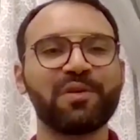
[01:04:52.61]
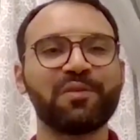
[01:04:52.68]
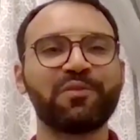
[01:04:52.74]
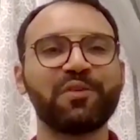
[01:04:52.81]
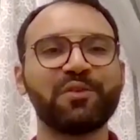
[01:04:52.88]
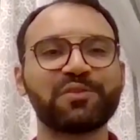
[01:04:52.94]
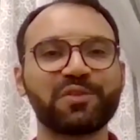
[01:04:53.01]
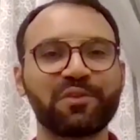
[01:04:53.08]

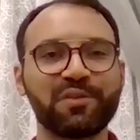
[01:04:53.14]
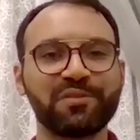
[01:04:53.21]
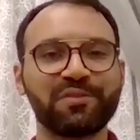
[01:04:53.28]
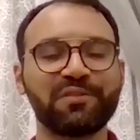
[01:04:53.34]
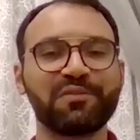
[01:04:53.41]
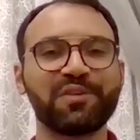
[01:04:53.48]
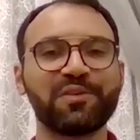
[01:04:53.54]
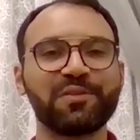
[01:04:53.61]
future
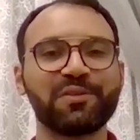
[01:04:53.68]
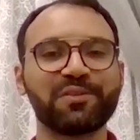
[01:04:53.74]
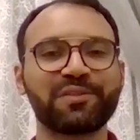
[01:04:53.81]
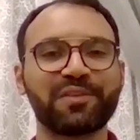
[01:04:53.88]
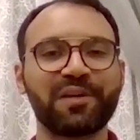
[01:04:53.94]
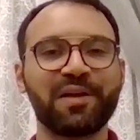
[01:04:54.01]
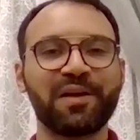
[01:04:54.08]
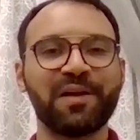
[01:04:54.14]

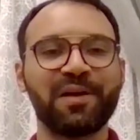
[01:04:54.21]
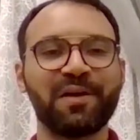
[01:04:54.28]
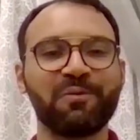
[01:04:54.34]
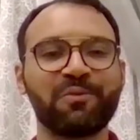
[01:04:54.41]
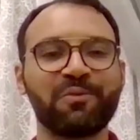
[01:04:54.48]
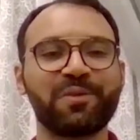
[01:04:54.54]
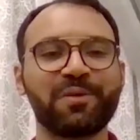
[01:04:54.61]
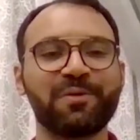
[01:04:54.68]
interviews
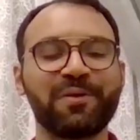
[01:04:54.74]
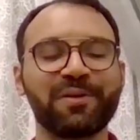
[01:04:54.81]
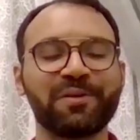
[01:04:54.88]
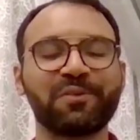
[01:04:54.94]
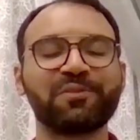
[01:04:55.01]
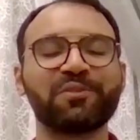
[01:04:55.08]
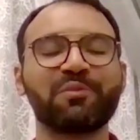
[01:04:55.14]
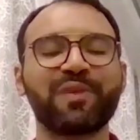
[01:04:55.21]
with you
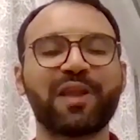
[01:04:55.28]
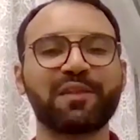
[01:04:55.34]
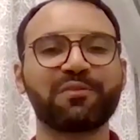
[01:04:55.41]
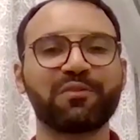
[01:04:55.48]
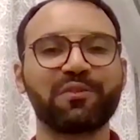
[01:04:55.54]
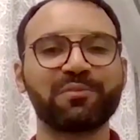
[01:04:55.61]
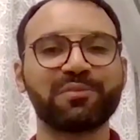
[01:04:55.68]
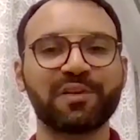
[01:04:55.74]
and on your
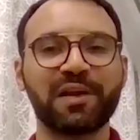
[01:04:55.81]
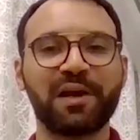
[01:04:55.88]
platforms.